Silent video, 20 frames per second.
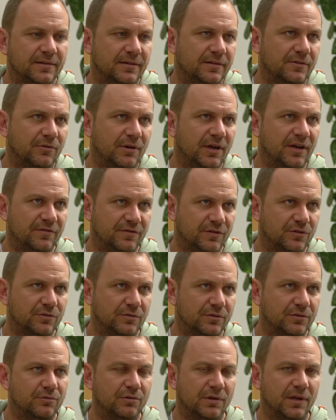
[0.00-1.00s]
you have
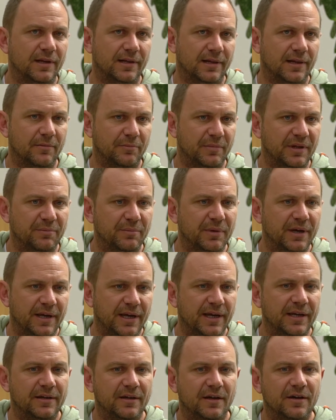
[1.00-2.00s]
to do a little bit by
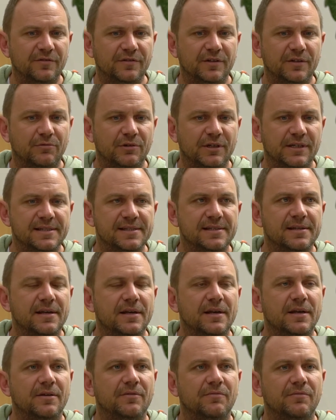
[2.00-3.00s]
hand afterwards.
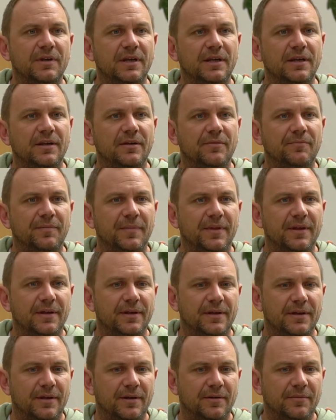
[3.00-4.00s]
We
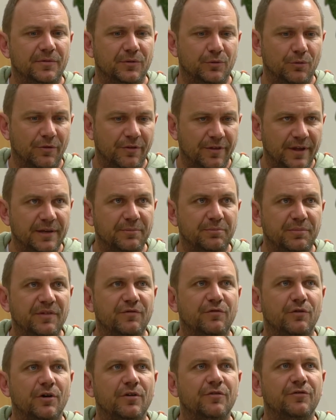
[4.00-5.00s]
do that
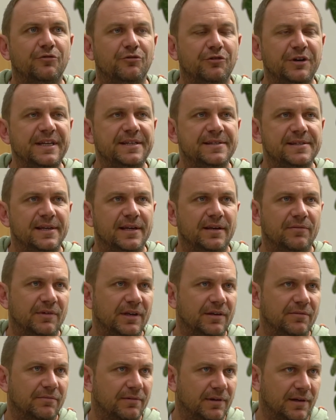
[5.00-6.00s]
before freezing.
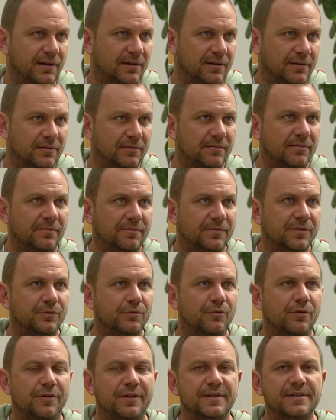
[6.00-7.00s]
We will
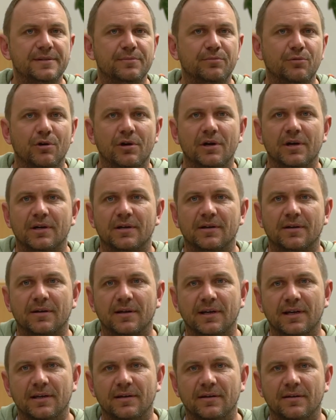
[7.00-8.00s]
do this work
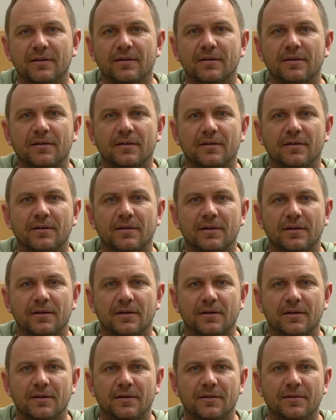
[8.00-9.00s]
in
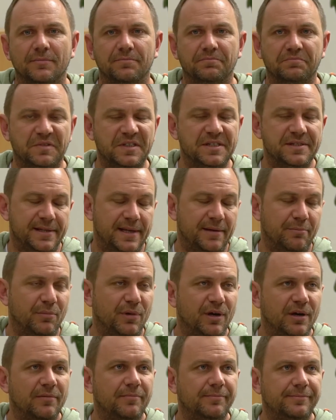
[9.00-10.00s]

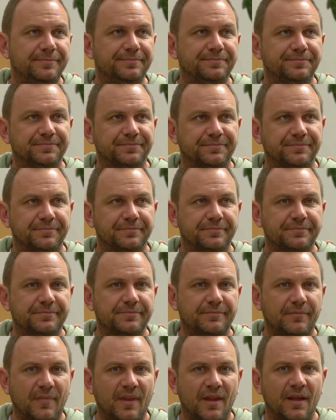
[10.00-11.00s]
December,
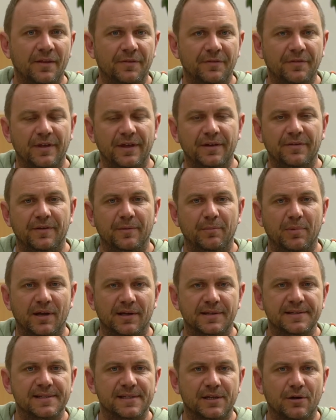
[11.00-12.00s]
and then the
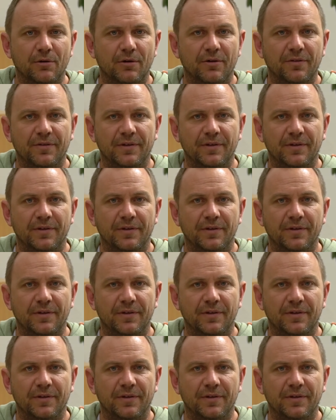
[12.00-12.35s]
plants go